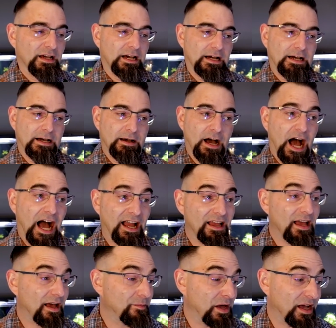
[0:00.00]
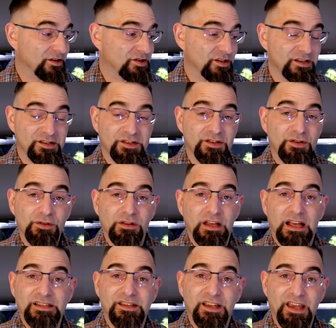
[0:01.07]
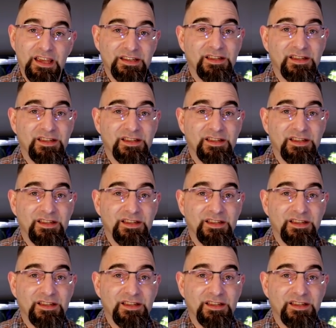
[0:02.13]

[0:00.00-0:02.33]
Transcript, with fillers: Uh, I am actually just utilizing